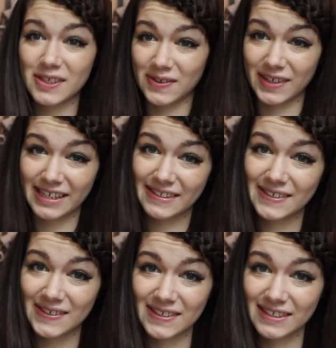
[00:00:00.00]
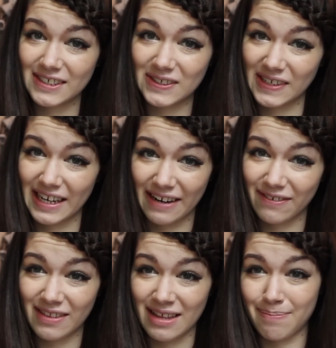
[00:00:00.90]
so I guess I just need to get
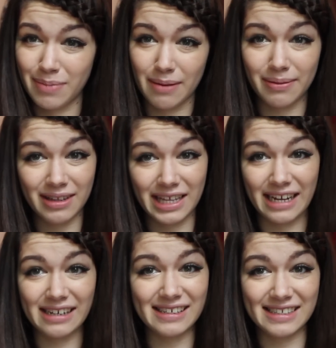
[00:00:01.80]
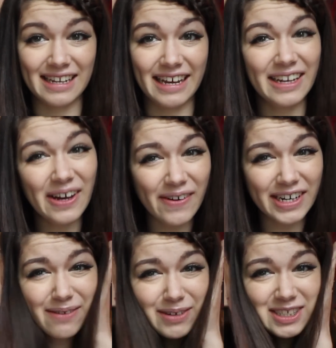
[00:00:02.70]
out of that bubble that it's like, oh, I
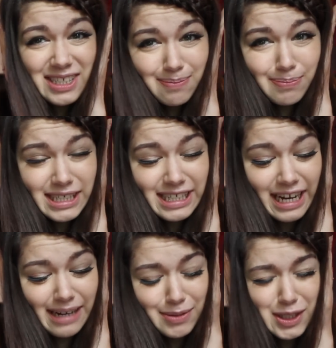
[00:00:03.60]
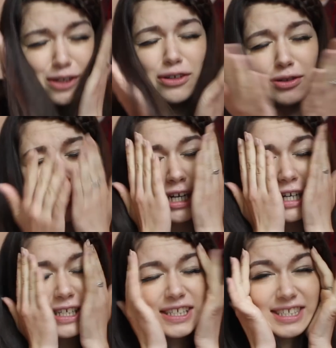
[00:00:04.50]
don't want to speak, I'm so
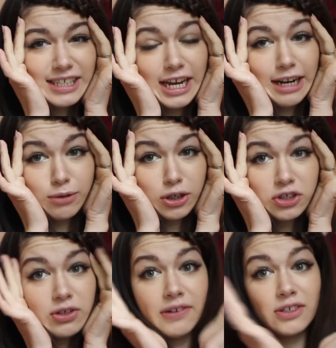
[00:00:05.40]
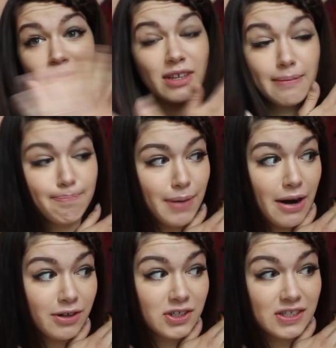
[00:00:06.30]
scared I'm gonna do something
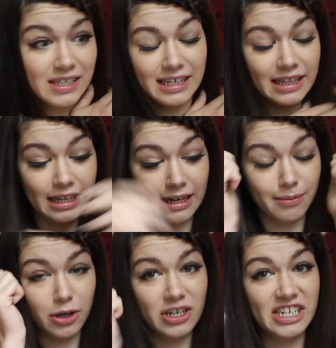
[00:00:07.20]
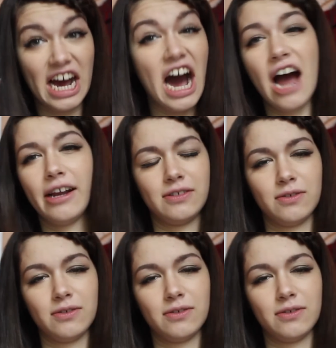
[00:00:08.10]
embarrassing and then I'm gonna die.